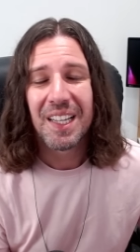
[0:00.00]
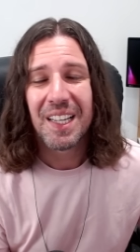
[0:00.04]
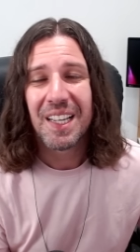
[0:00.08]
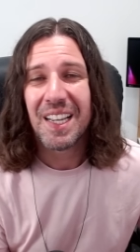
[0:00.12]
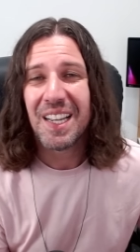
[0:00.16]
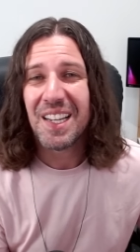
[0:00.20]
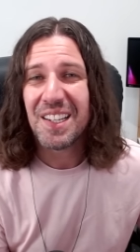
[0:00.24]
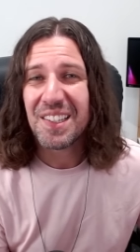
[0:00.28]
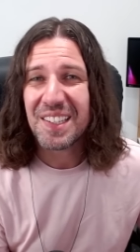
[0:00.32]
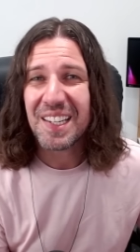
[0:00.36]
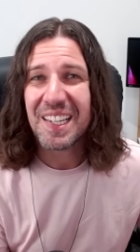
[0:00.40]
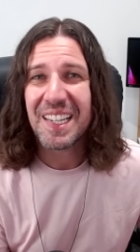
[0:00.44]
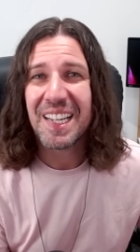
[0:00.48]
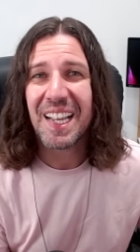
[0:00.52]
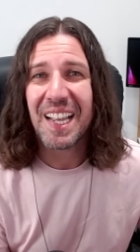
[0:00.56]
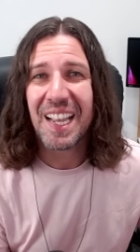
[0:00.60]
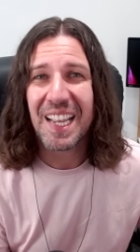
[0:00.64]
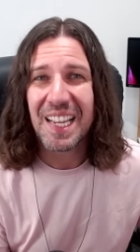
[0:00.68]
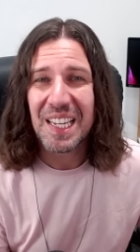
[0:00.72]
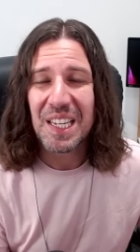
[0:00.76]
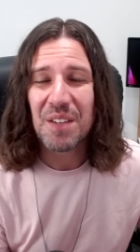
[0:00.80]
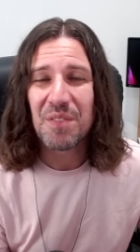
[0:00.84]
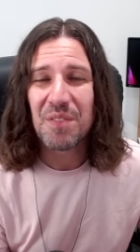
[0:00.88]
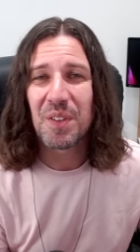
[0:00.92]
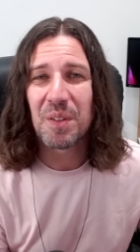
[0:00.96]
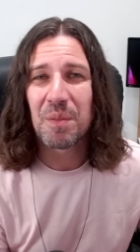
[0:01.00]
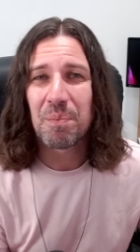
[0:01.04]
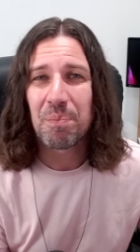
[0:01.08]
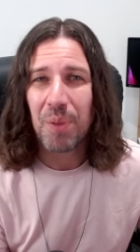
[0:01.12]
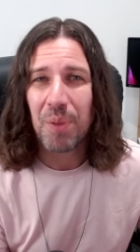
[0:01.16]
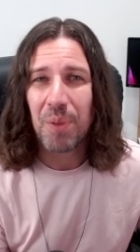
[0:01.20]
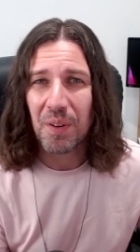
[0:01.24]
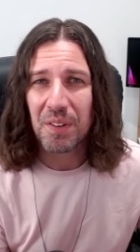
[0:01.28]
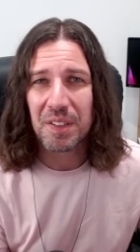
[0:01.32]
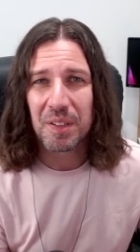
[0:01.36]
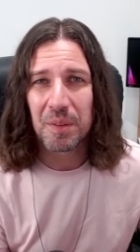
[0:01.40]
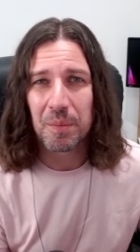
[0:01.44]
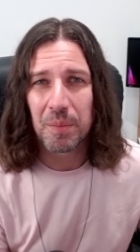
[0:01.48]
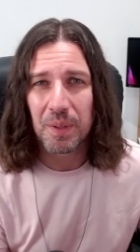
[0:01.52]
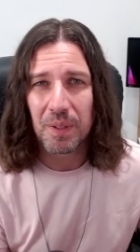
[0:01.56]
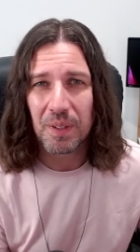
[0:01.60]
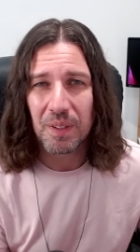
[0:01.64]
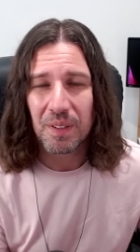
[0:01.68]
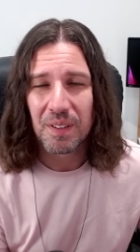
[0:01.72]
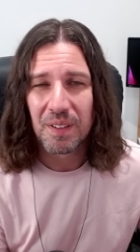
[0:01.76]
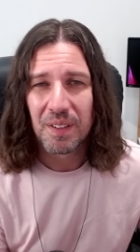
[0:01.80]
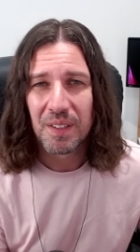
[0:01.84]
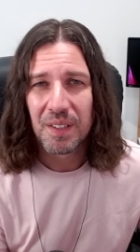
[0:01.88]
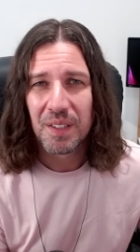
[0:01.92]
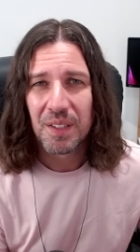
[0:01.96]
is it even
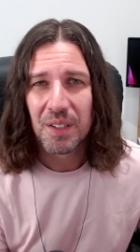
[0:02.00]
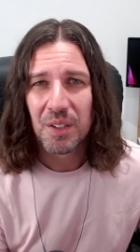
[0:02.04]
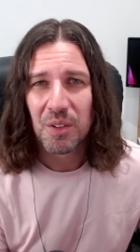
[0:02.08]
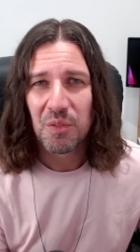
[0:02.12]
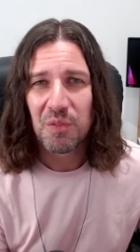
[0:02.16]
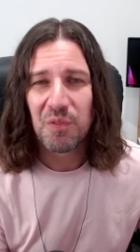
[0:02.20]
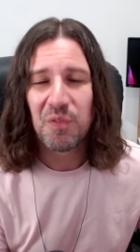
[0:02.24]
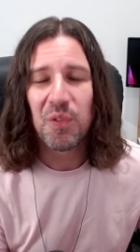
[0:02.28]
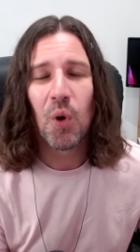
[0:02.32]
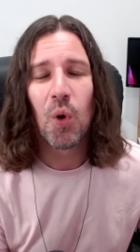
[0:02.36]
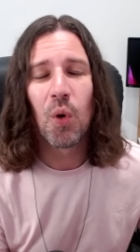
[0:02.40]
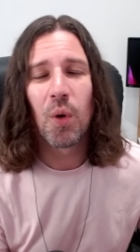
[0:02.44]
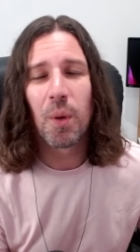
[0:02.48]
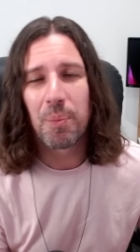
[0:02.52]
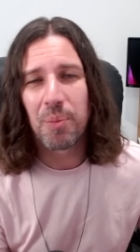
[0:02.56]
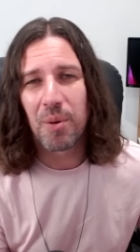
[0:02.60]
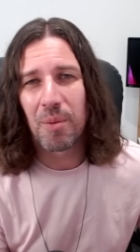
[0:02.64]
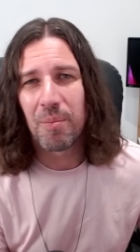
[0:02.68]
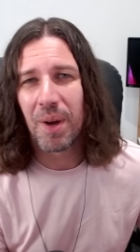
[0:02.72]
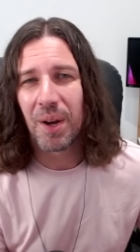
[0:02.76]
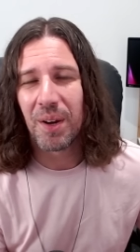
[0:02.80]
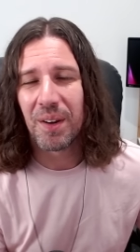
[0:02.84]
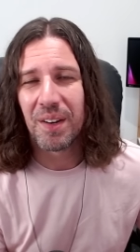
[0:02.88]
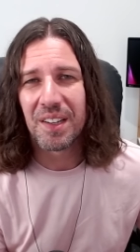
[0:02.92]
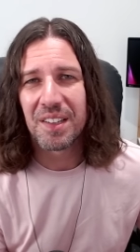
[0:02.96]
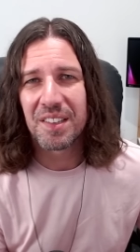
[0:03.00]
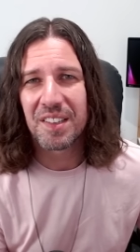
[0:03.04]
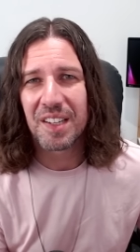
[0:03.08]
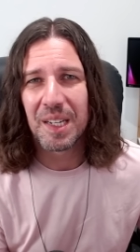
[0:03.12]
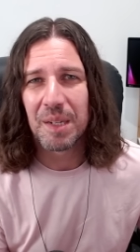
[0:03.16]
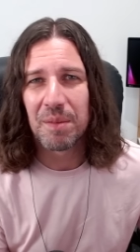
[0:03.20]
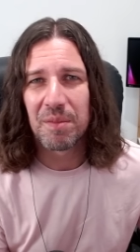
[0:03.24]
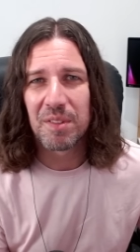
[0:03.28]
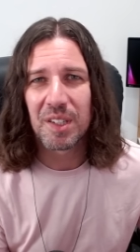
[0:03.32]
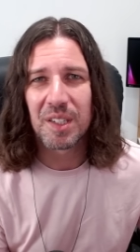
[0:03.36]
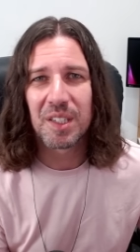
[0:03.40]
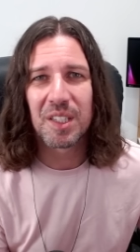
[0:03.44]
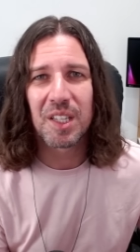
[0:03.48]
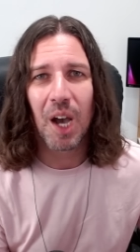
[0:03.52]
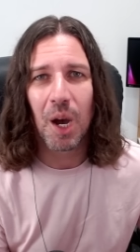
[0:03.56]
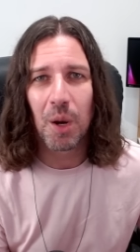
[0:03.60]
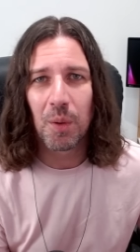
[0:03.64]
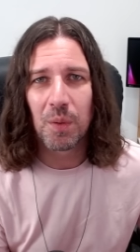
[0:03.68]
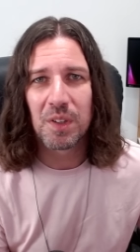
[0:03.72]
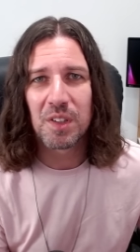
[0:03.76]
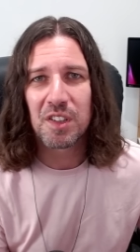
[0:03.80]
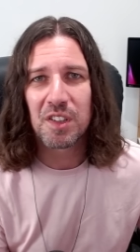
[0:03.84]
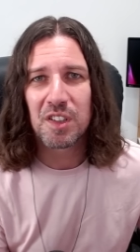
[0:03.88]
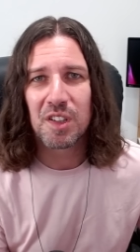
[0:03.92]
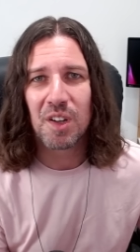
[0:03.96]
possible for a promoted team to go
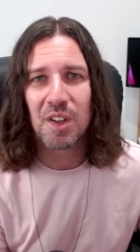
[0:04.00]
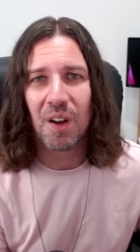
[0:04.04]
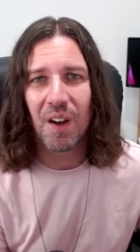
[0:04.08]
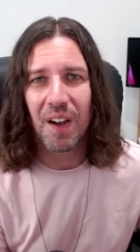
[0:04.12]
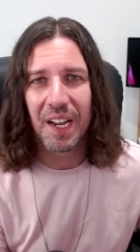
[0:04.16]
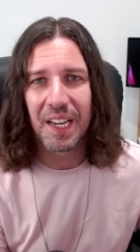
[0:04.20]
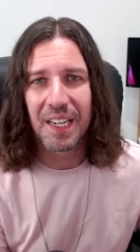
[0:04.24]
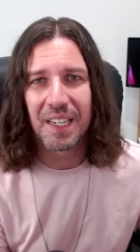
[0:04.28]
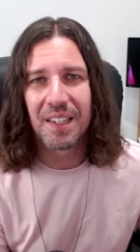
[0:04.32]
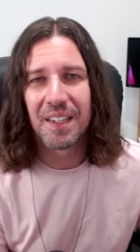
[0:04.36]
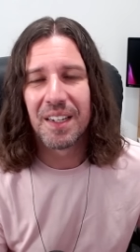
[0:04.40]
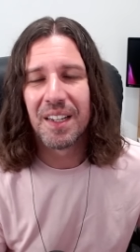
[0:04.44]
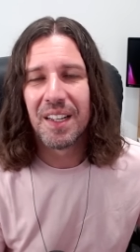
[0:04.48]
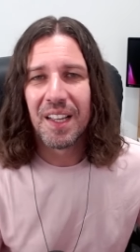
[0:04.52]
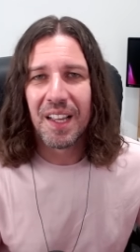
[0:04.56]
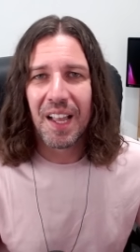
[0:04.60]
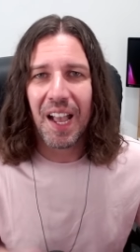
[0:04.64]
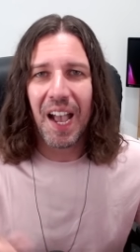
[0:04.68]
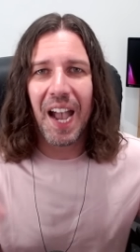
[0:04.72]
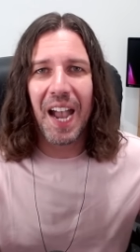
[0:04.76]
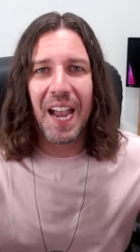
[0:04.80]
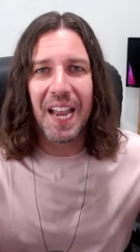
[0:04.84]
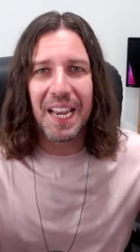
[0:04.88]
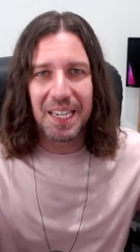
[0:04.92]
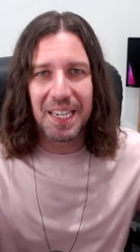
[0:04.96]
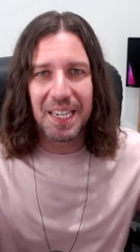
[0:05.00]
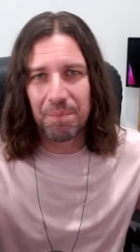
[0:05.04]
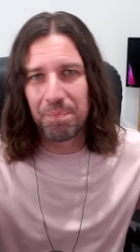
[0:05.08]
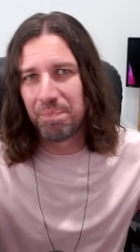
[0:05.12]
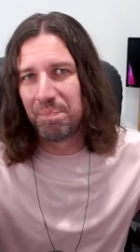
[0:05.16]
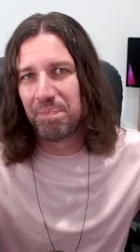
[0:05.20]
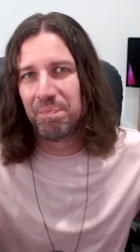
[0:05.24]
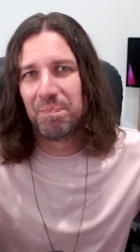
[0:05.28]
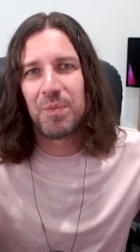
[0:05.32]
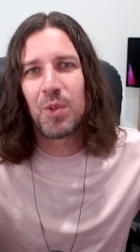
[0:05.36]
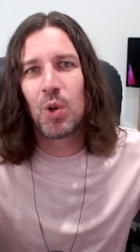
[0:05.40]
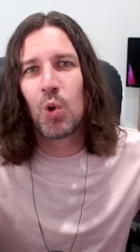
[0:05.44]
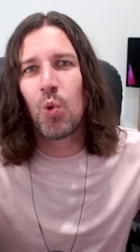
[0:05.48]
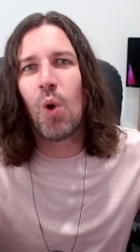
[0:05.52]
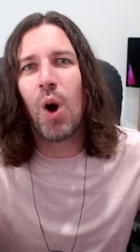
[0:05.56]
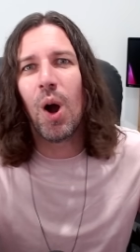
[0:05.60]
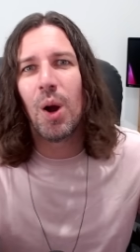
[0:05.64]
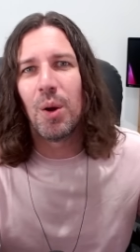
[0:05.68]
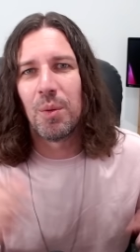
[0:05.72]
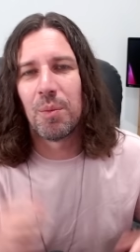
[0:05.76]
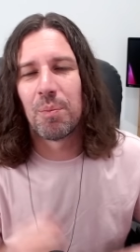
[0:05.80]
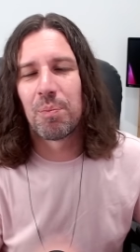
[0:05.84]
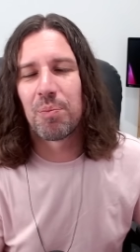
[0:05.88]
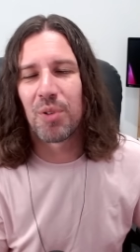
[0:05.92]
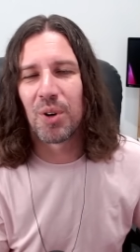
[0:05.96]
and sign a
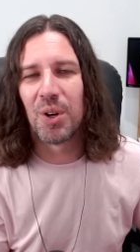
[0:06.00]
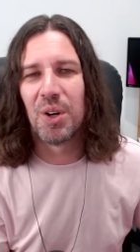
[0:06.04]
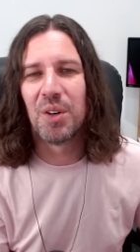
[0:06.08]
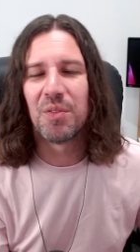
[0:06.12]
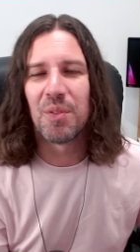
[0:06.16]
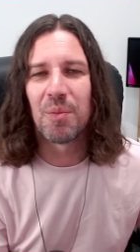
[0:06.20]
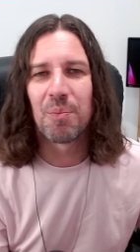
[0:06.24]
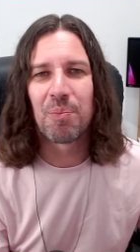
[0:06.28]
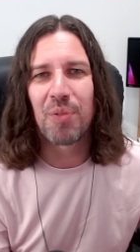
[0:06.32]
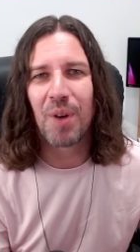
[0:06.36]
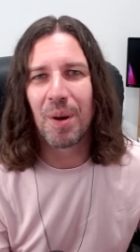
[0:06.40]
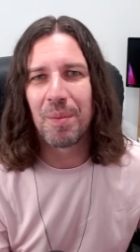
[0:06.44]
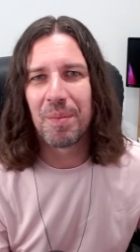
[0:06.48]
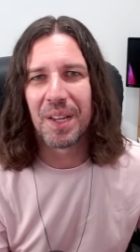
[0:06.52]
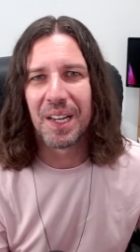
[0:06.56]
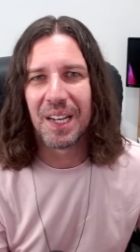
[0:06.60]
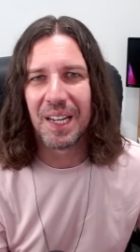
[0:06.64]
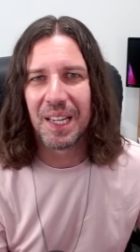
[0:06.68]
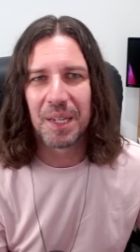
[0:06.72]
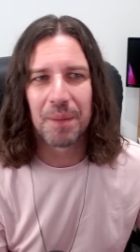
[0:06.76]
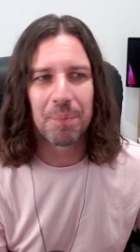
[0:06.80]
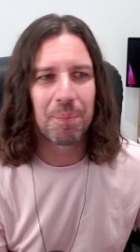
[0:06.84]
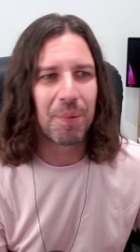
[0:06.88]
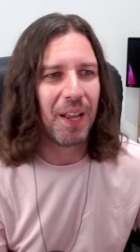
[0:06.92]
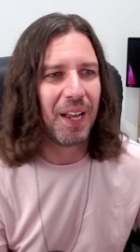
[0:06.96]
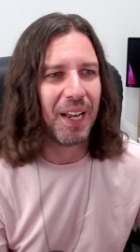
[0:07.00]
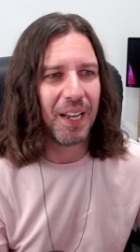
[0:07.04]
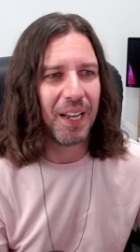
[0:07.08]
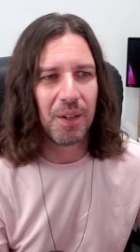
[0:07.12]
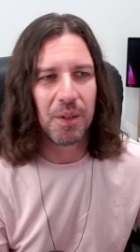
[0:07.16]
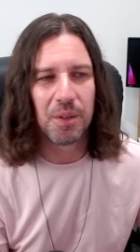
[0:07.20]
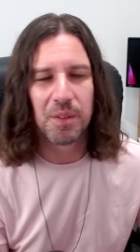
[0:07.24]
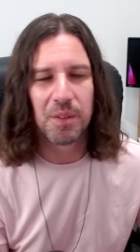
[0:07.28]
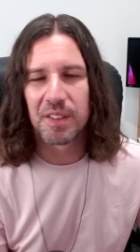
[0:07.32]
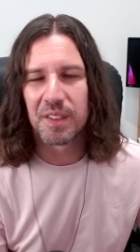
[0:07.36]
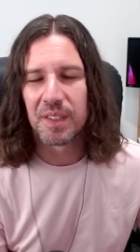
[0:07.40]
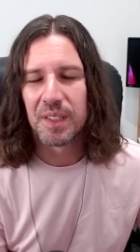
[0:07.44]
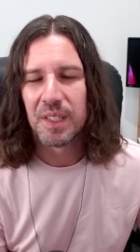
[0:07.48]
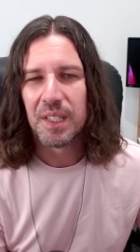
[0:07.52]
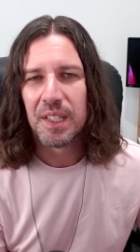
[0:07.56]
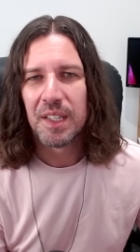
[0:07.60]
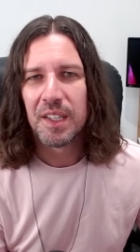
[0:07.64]
quote proven Premier League player who's